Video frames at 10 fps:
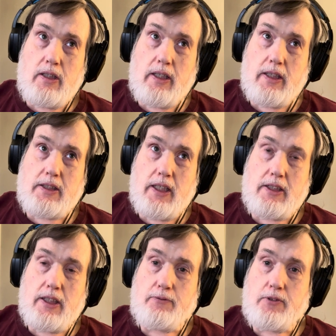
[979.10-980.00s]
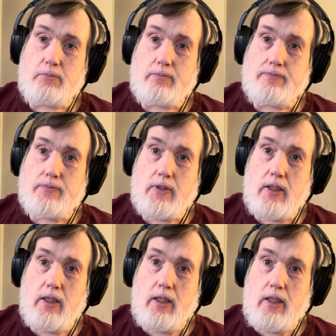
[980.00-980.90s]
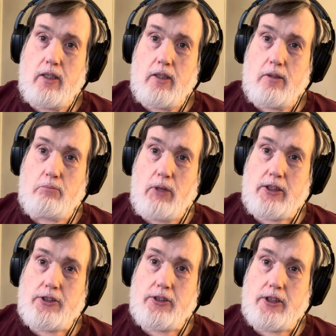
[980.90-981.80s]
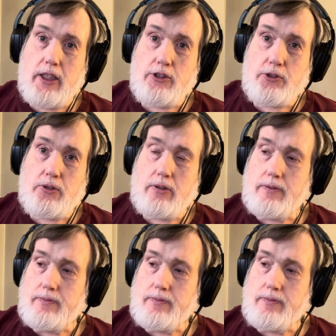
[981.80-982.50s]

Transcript: guess that's it from Muckster Central.